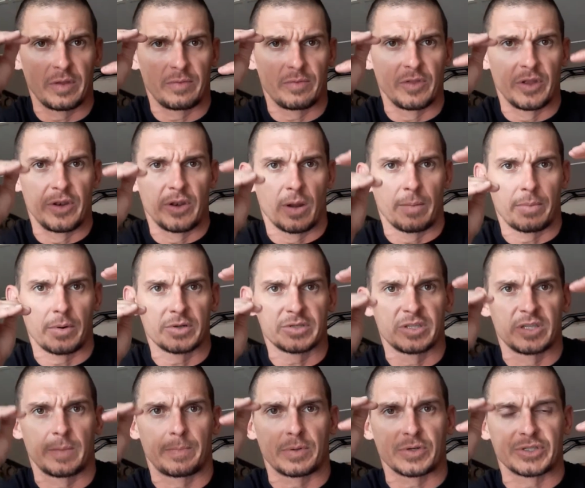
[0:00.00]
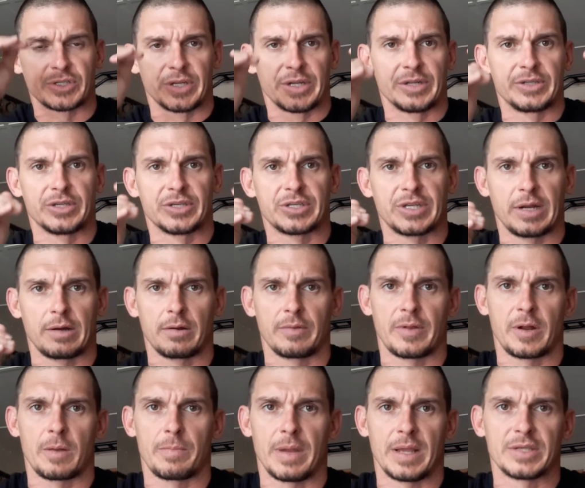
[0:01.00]
the numbers and the percentages here and
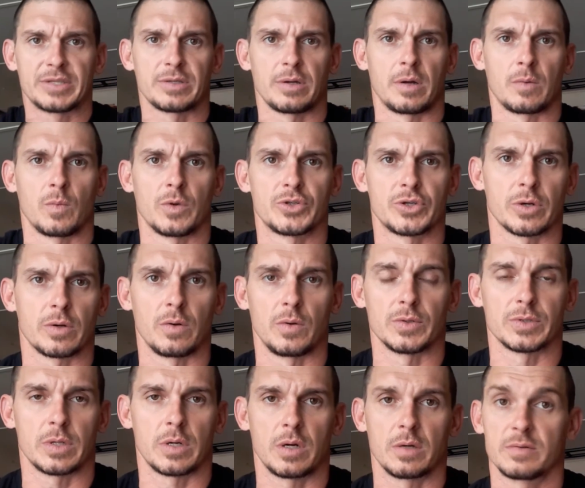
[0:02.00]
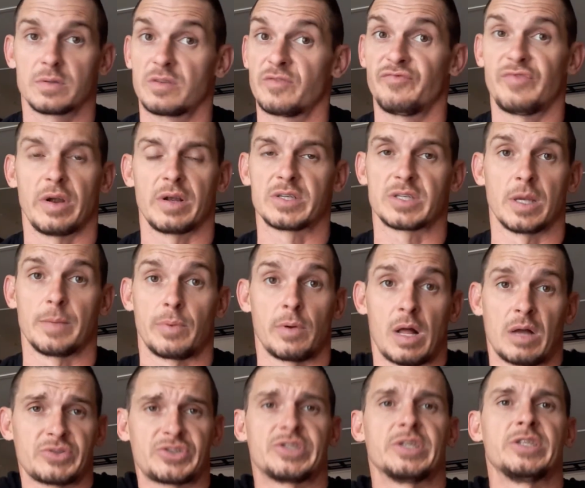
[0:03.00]
there based on what your goals are. Very simple.